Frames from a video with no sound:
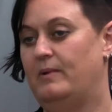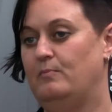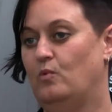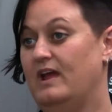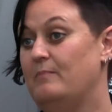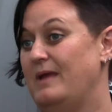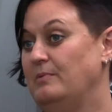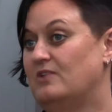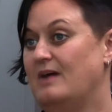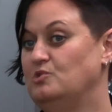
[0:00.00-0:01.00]
where
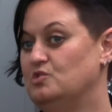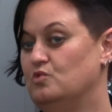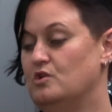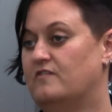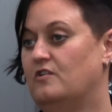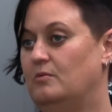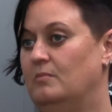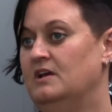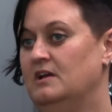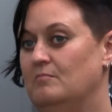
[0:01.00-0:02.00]
people are able to work
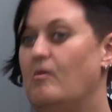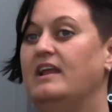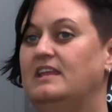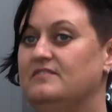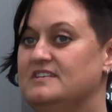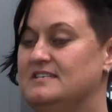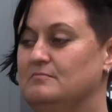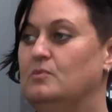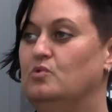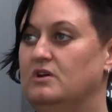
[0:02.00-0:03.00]
from might give us
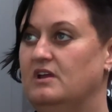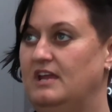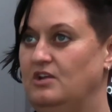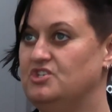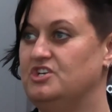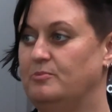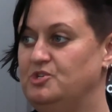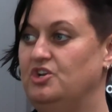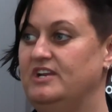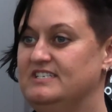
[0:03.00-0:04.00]
some more interesting
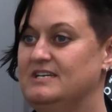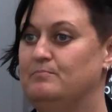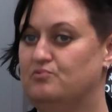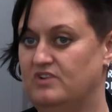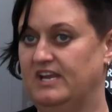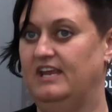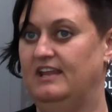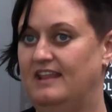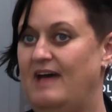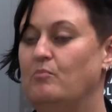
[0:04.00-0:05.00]
opportunities to bring
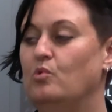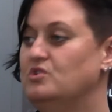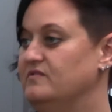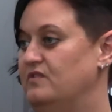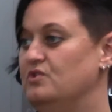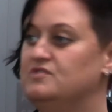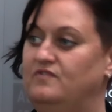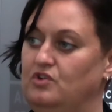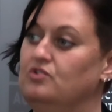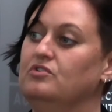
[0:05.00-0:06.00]
in that more diverse
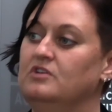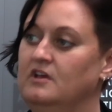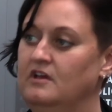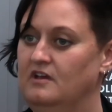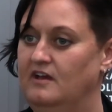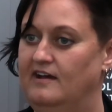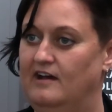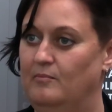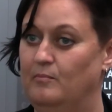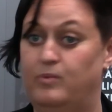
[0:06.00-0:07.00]
view.
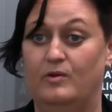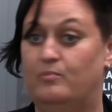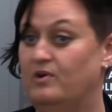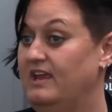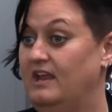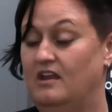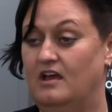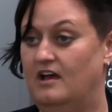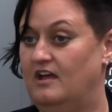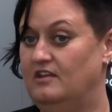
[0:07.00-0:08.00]
Bring
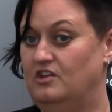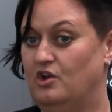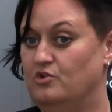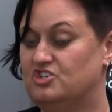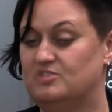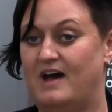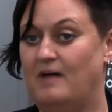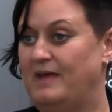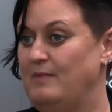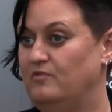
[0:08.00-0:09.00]
in,
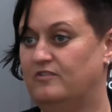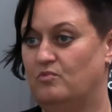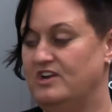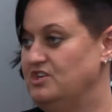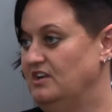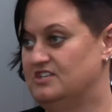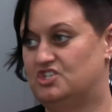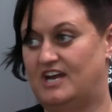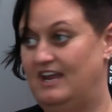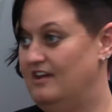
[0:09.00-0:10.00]
smart people from regional
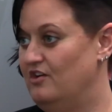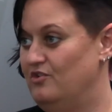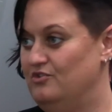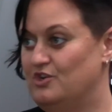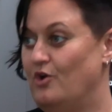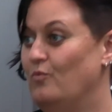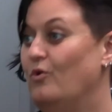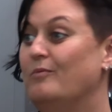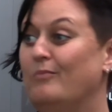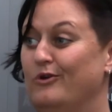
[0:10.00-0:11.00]
Australia who don't
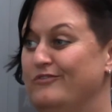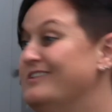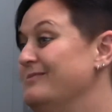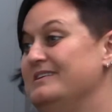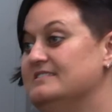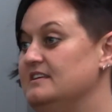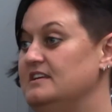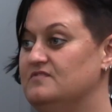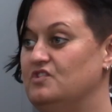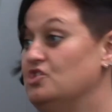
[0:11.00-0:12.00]
want to move to the big
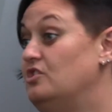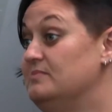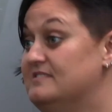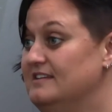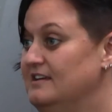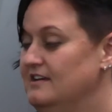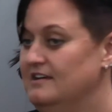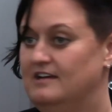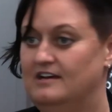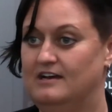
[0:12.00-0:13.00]
cities for jobs,
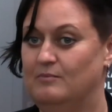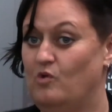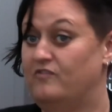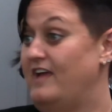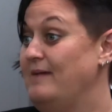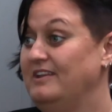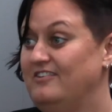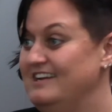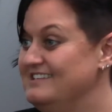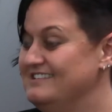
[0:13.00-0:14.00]
or family
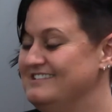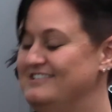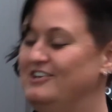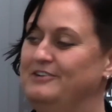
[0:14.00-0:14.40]
reasons,